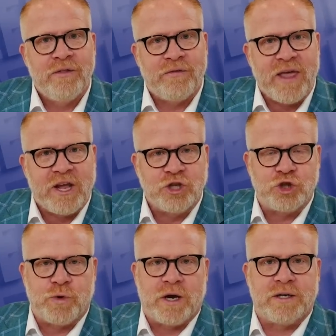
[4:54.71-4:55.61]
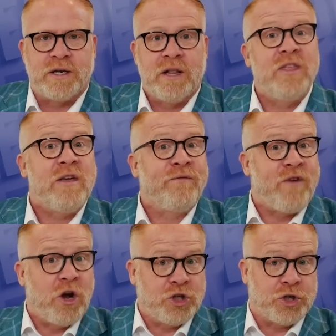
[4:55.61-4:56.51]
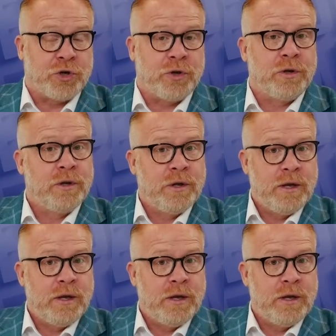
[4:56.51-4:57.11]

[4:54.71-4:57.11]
that they constructed, the functional